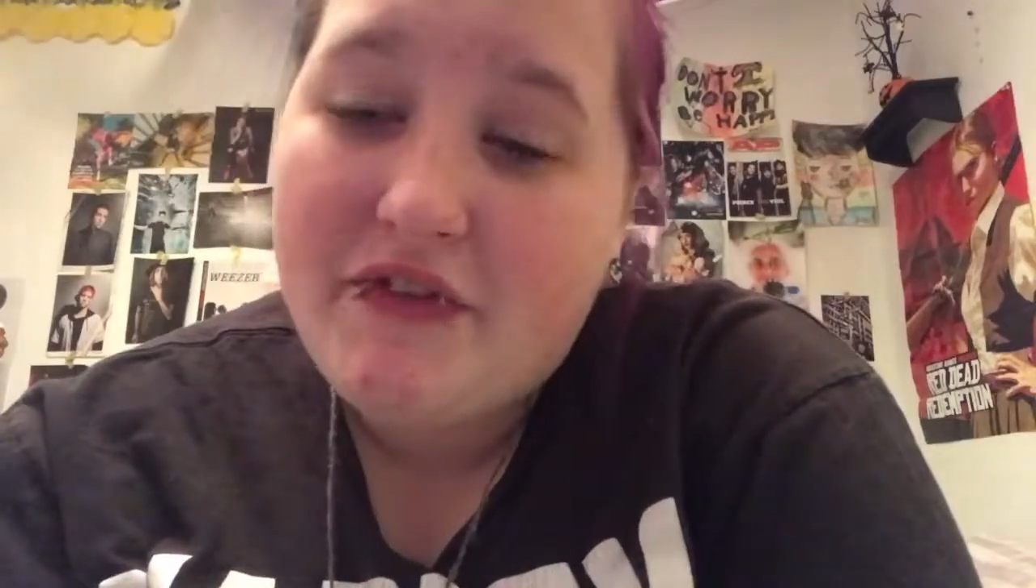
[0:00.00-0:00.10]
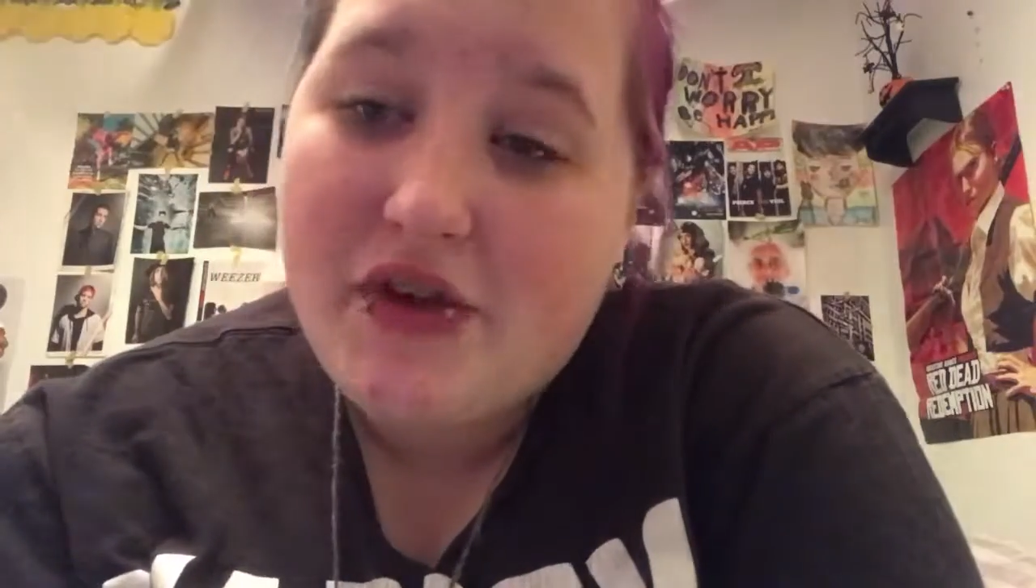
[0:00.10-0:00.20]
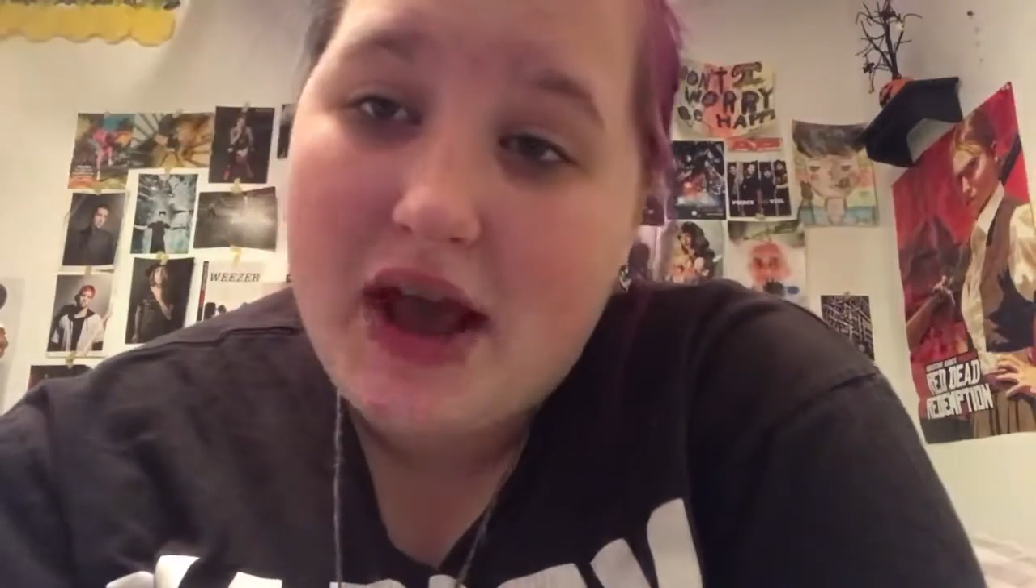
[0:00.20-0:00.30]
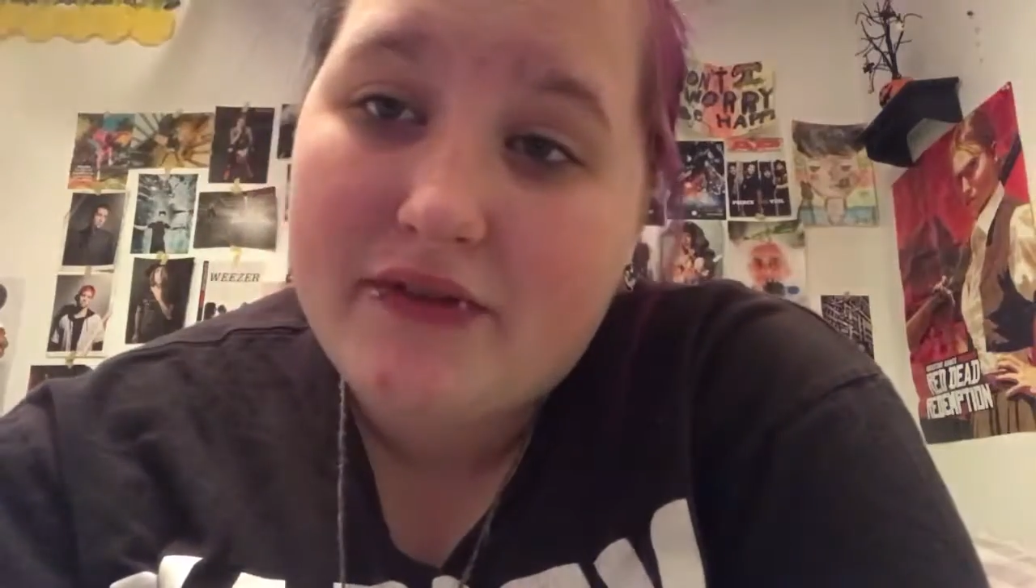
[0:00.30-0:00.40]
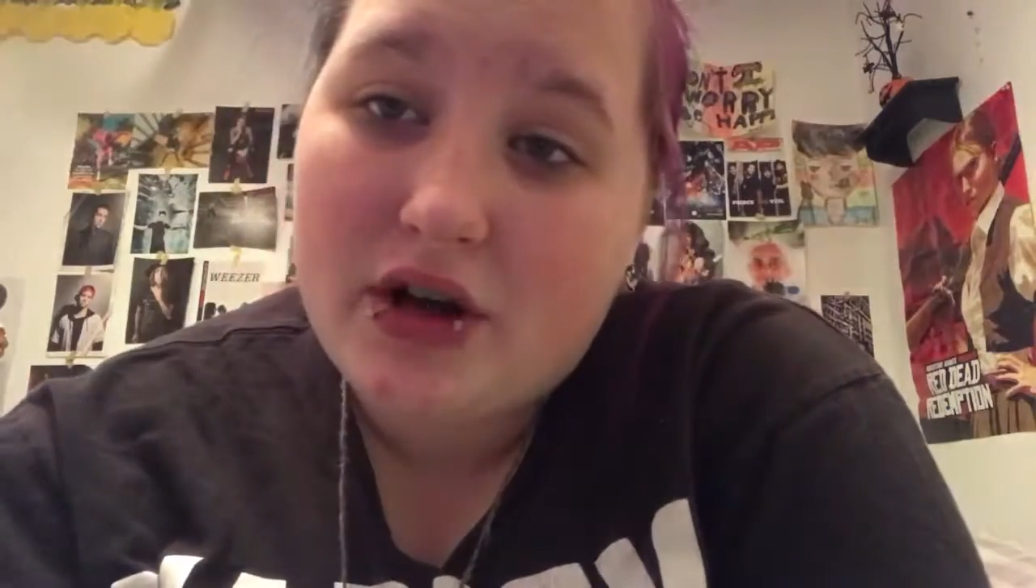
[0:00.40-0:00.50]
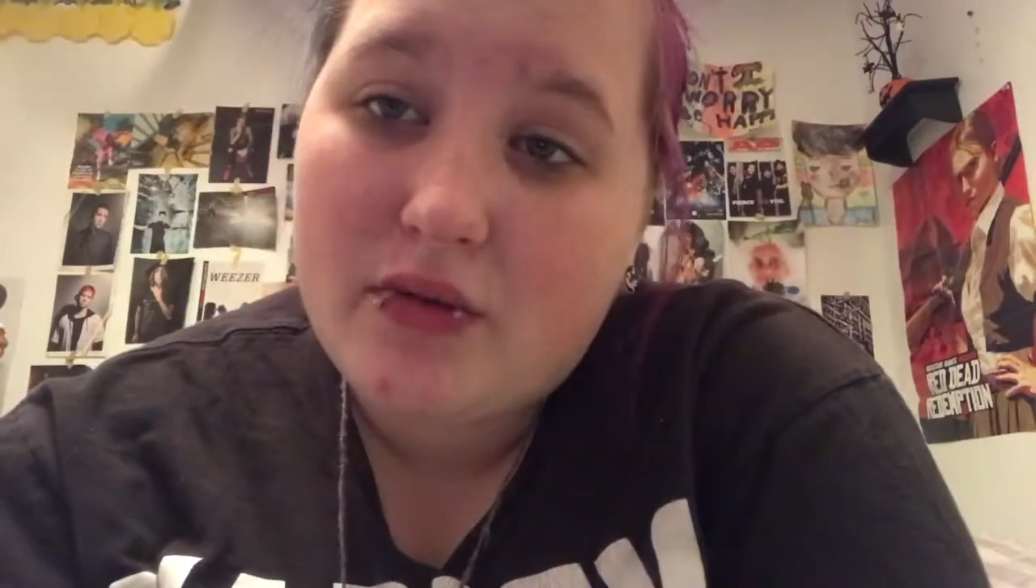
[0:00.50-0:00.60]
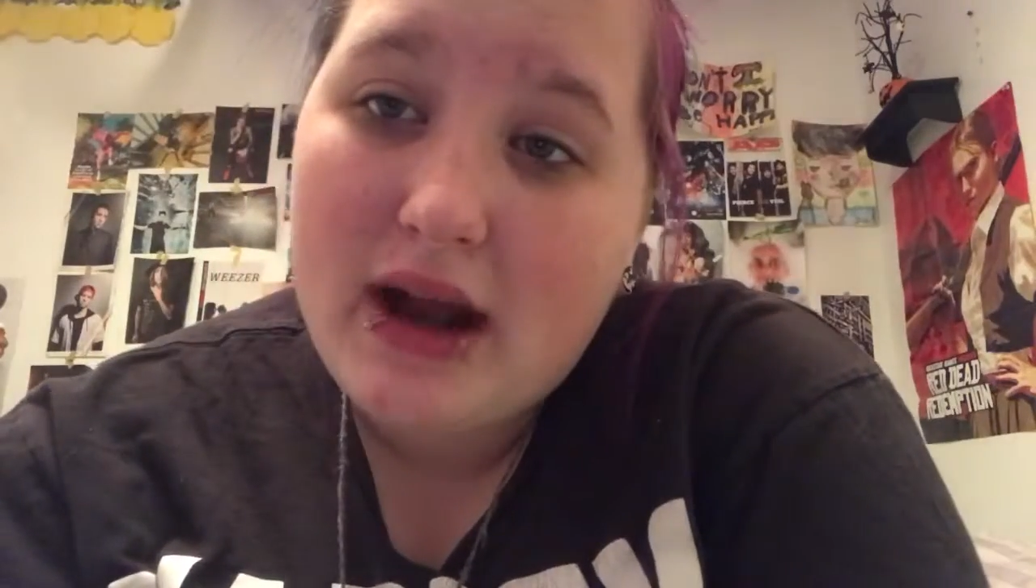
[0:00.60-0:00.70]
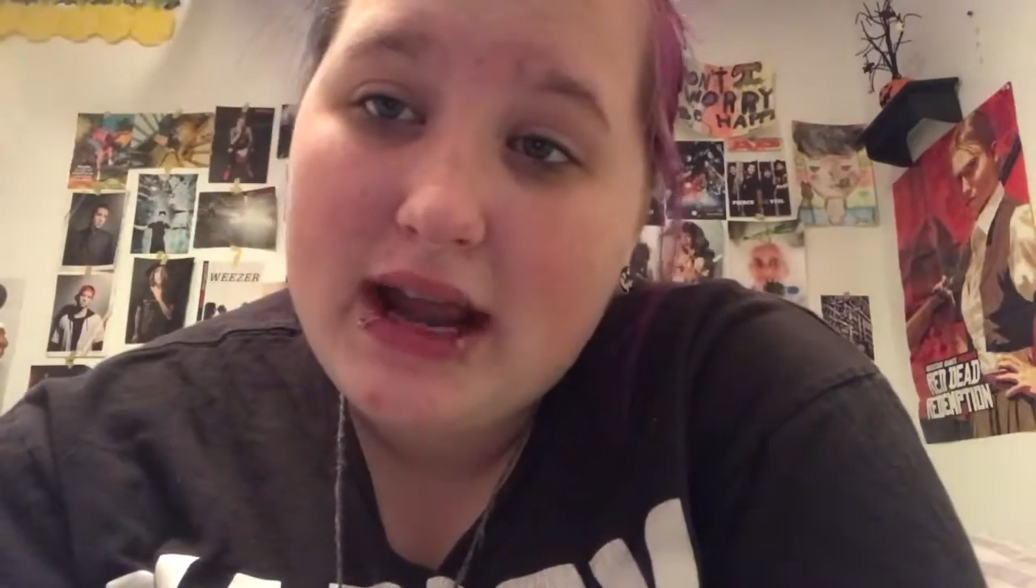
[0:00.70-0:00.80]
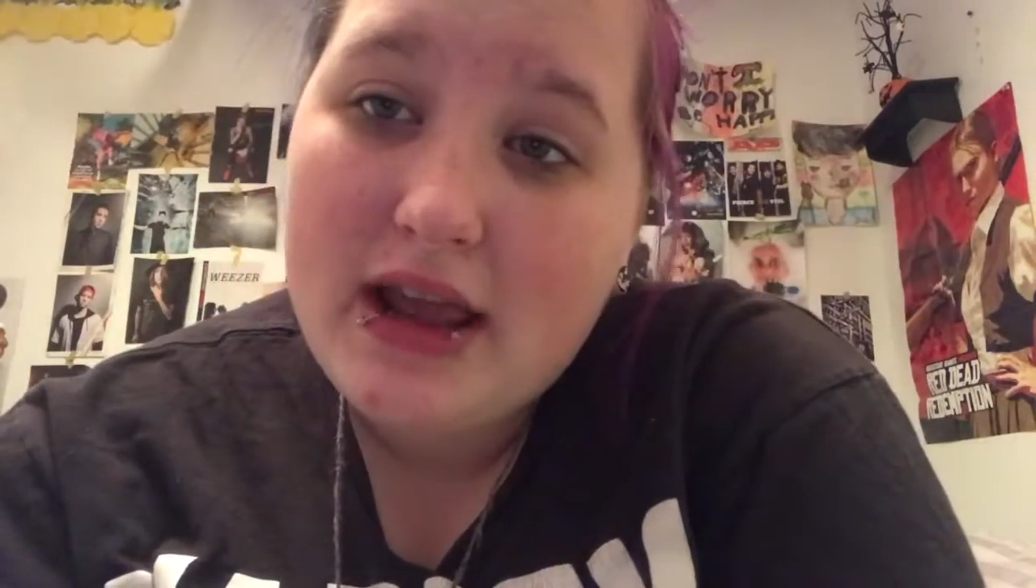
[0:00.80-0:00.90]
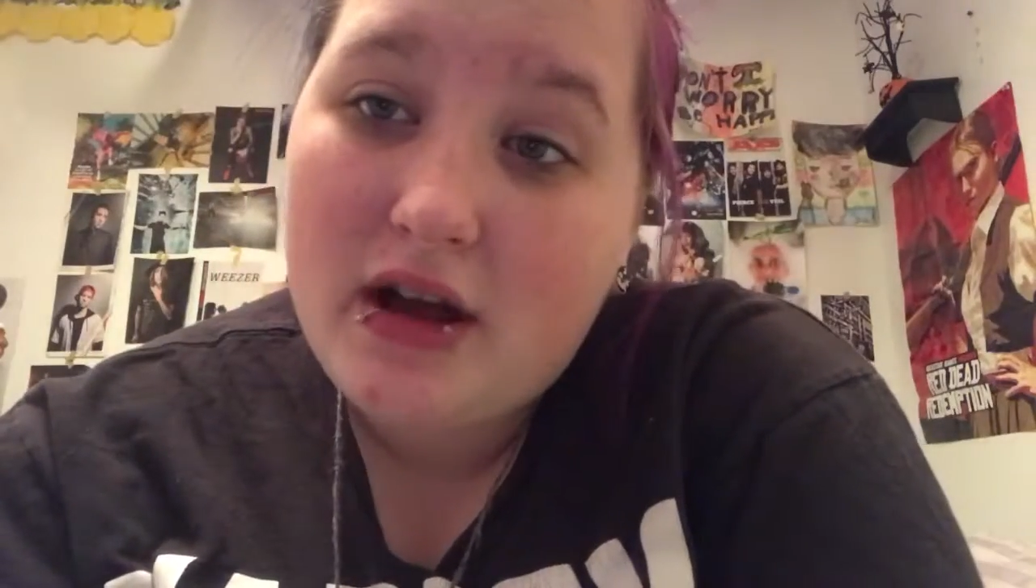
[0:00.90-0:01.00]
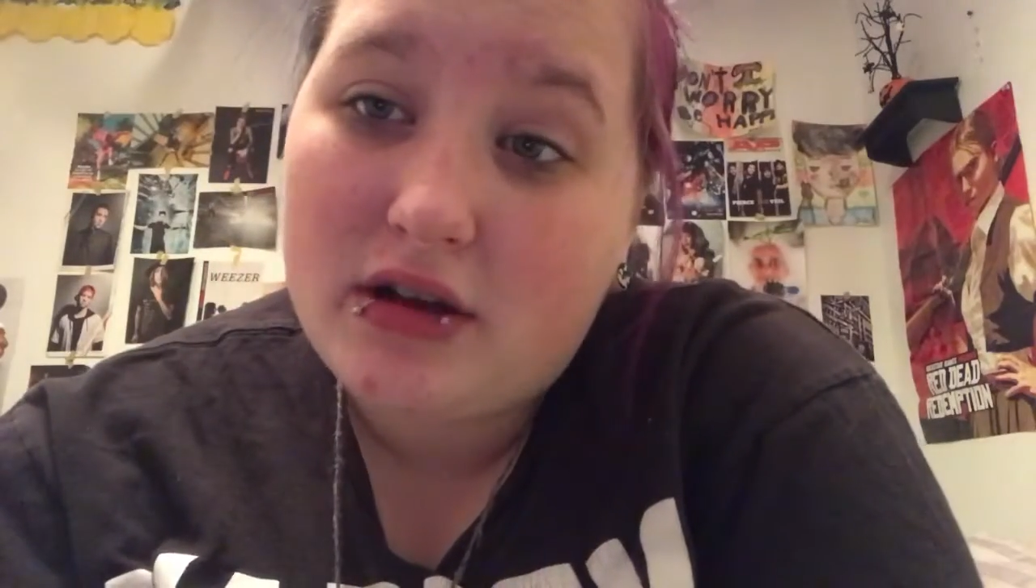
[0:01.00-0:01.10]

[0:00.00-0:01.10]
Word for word: if you haven't already.